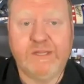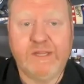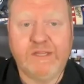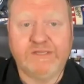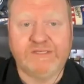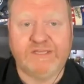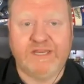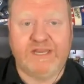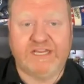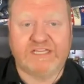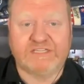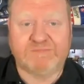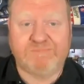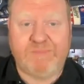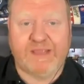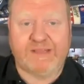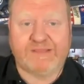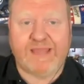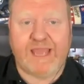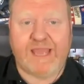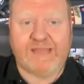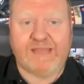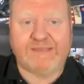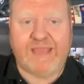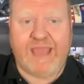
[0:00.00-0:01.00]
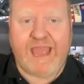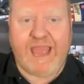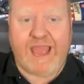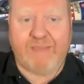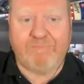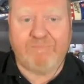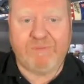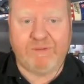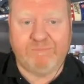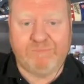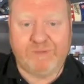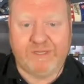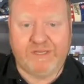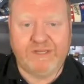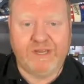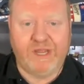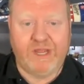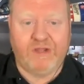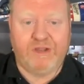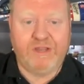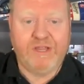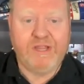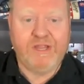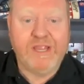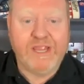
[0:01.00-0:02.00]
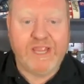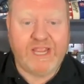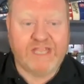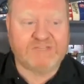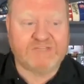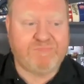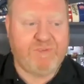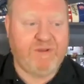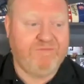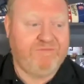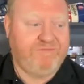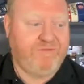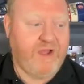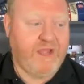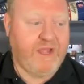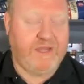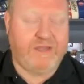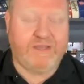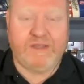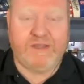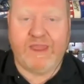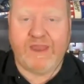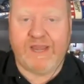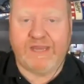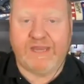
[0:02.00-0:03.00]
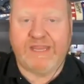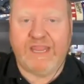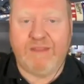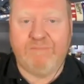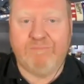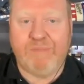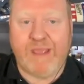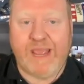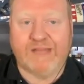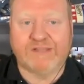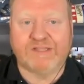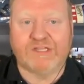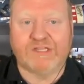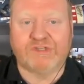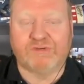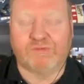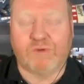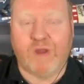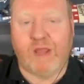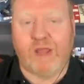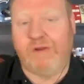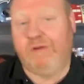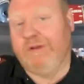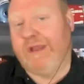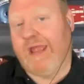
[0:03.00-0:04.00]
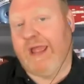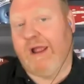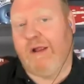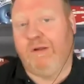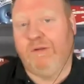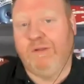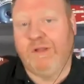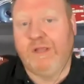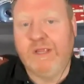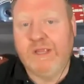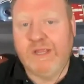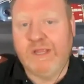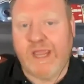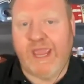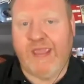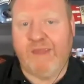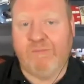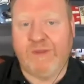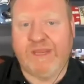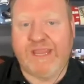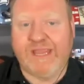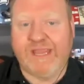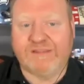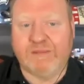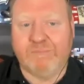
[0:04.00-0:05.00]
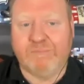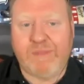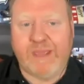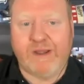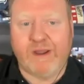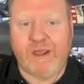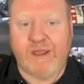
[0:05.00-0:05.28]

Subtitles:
Didn't expect that to happen. But no, it's been fun. Then I came back to Toronto. Now, hey, we get to bet